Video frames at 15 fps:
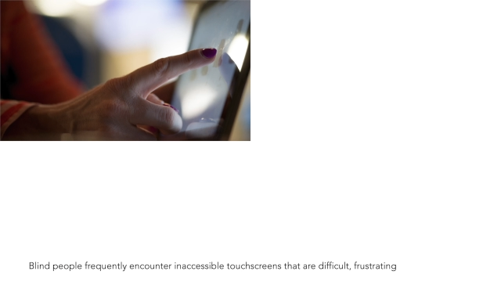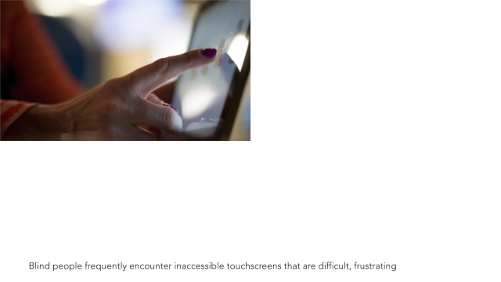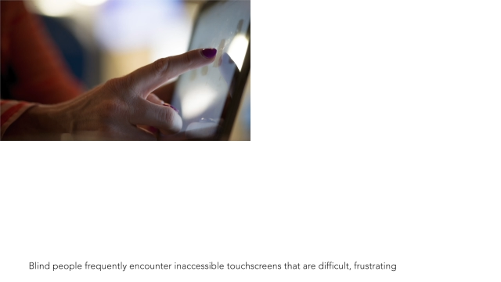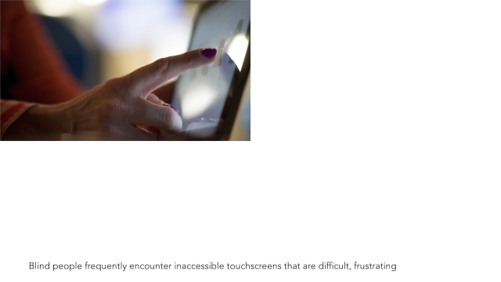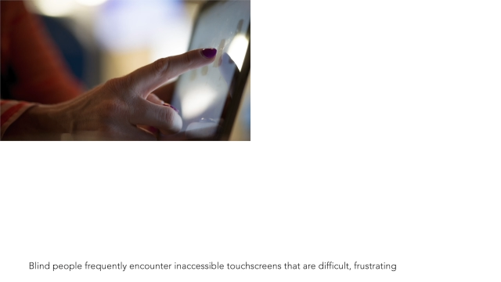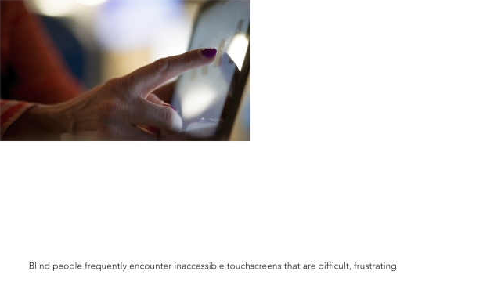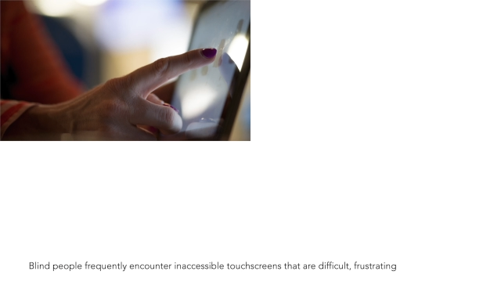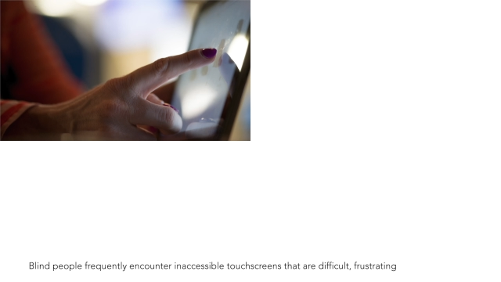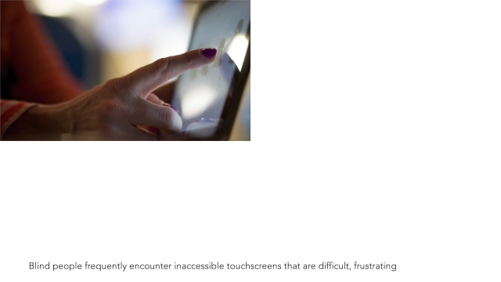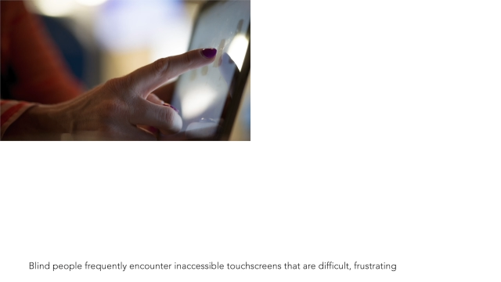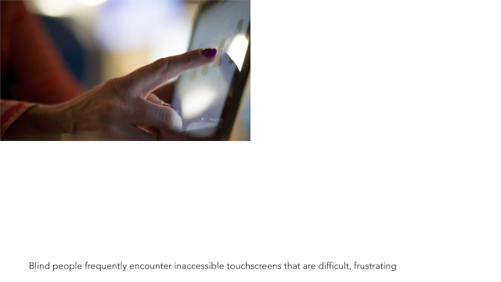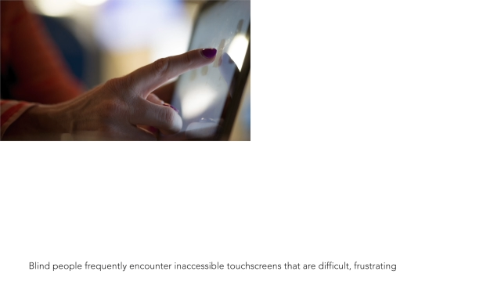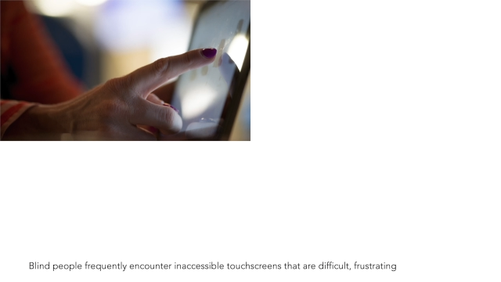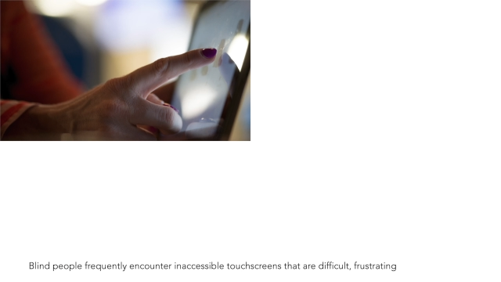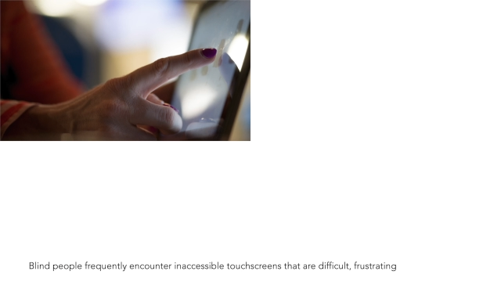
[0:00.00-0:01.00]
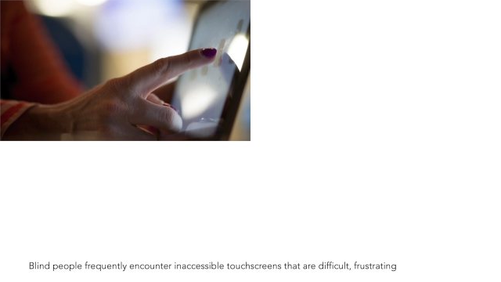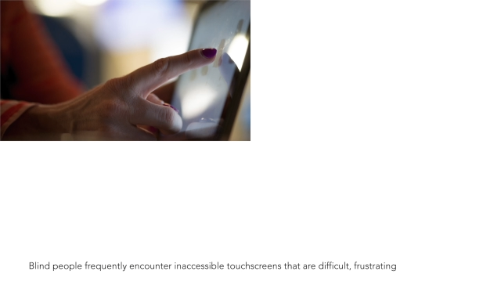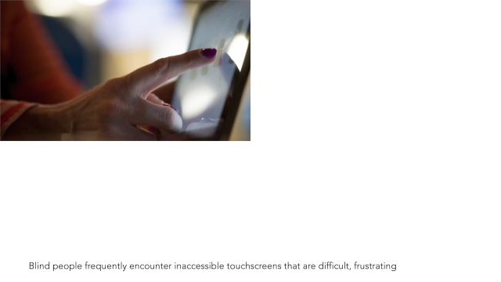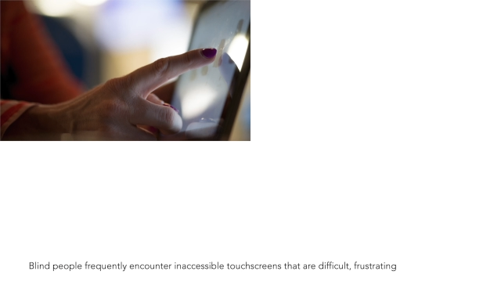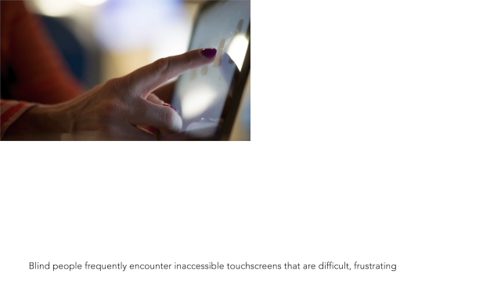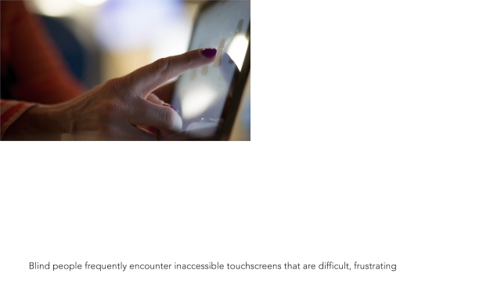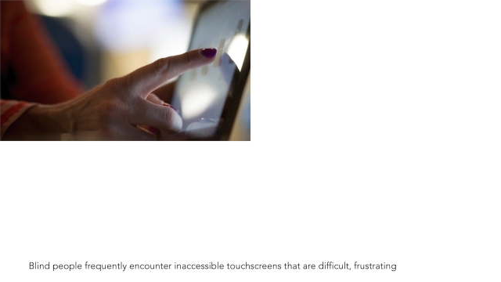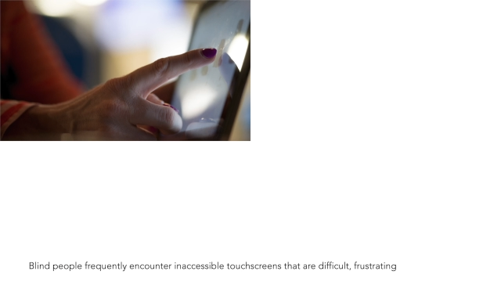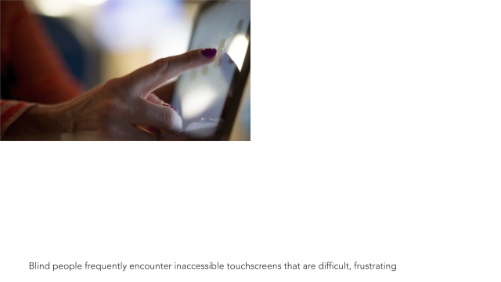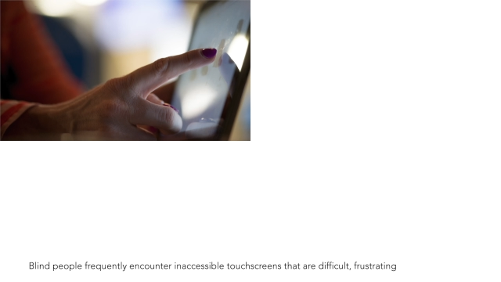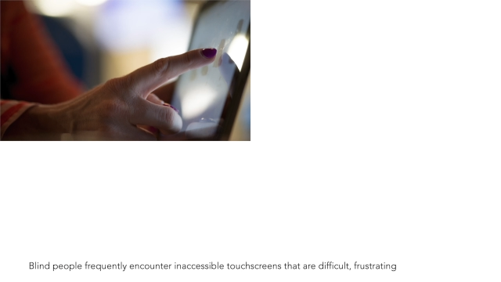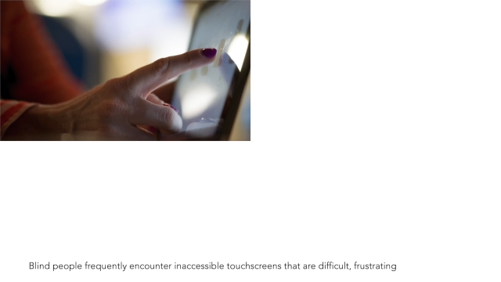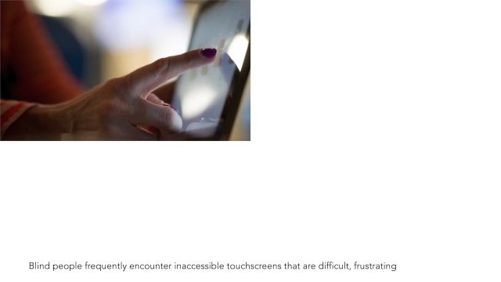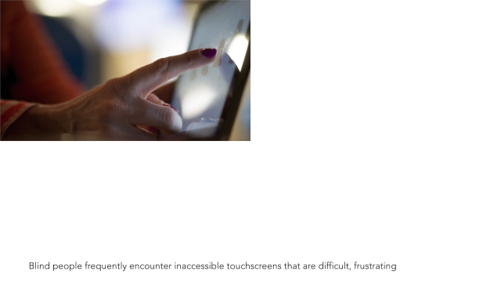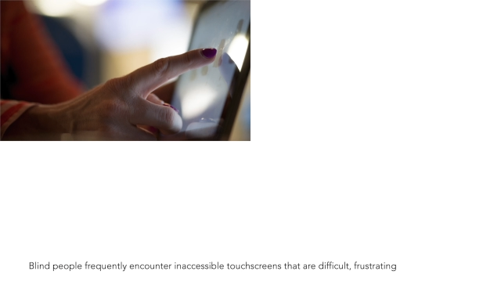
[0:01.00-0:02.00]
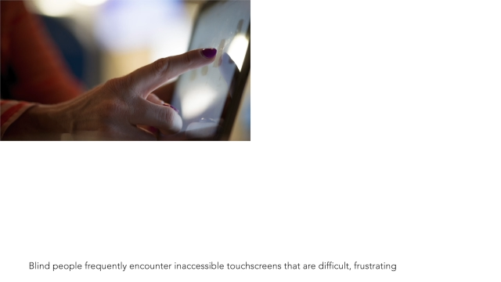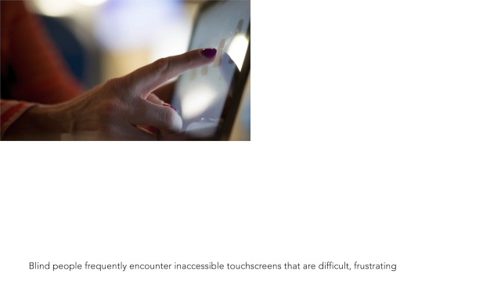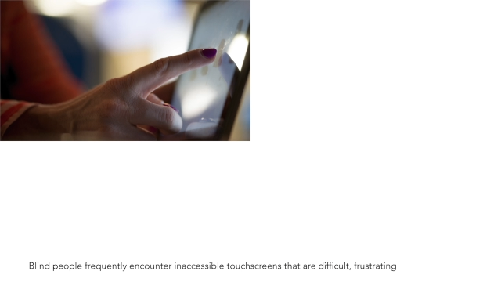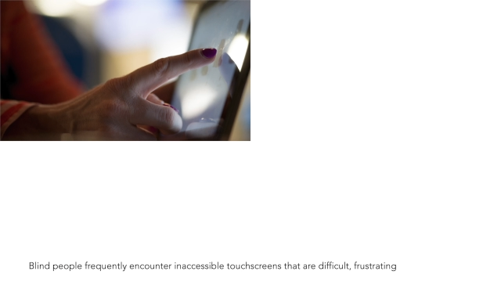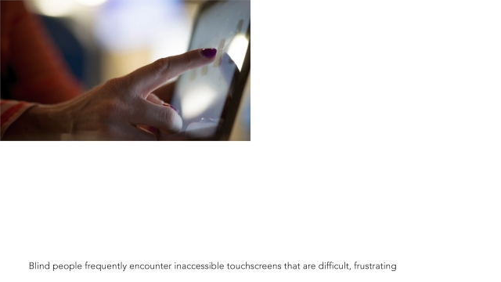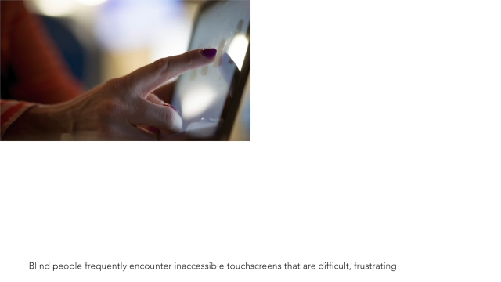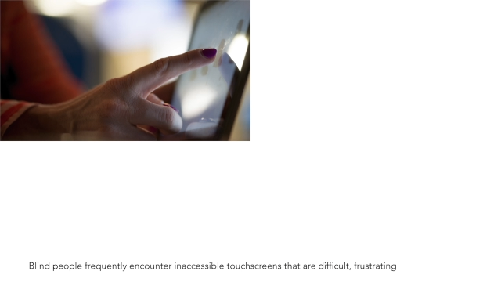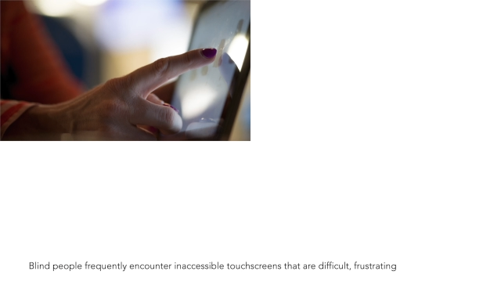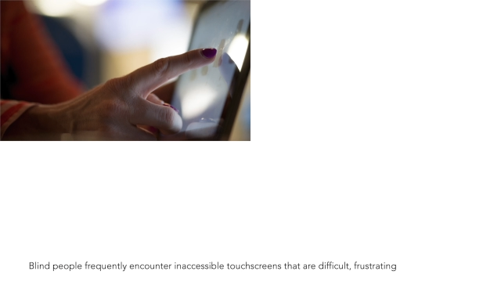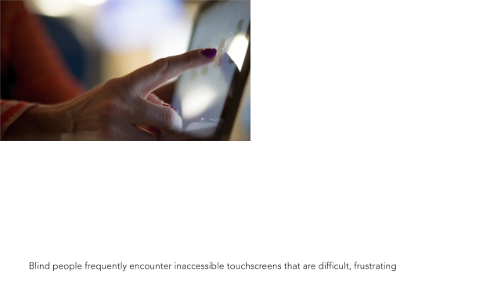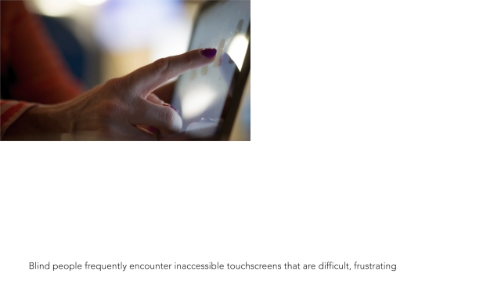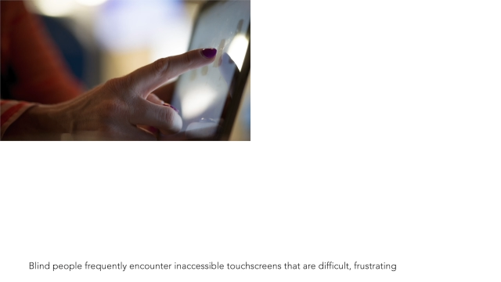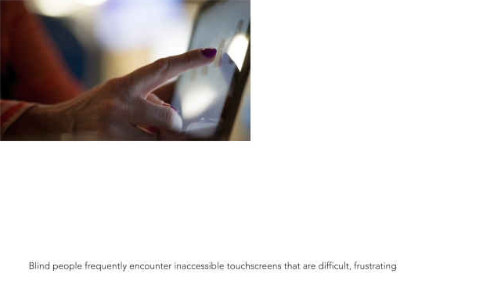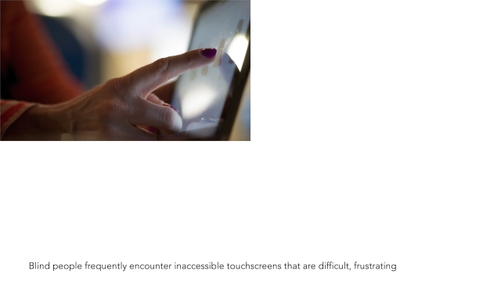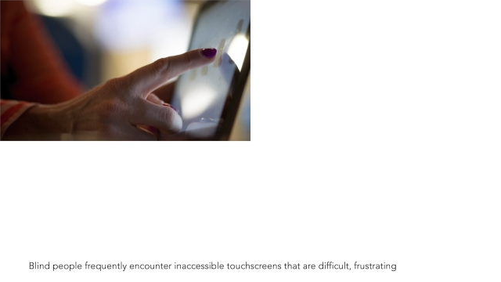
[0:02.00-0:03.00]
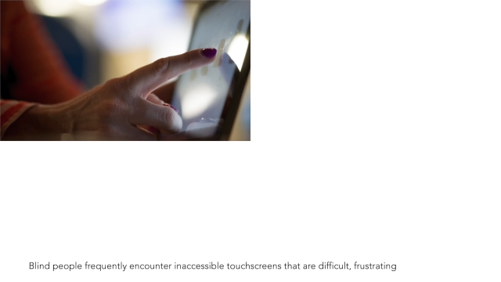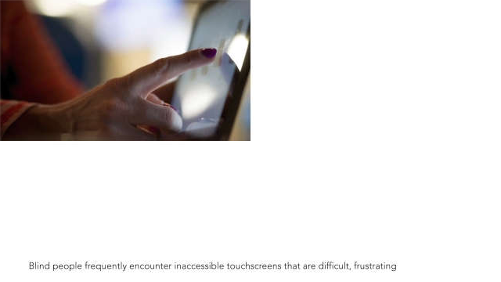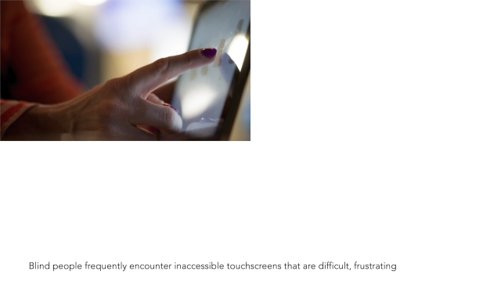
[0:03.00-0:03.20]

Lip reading: (no speaker visible)